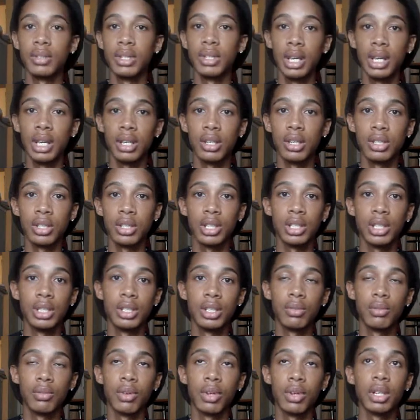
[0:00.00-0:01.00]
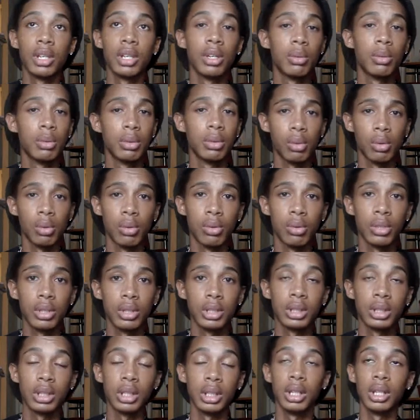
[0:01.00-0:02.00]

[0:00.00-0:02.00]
to energies, very good with auras.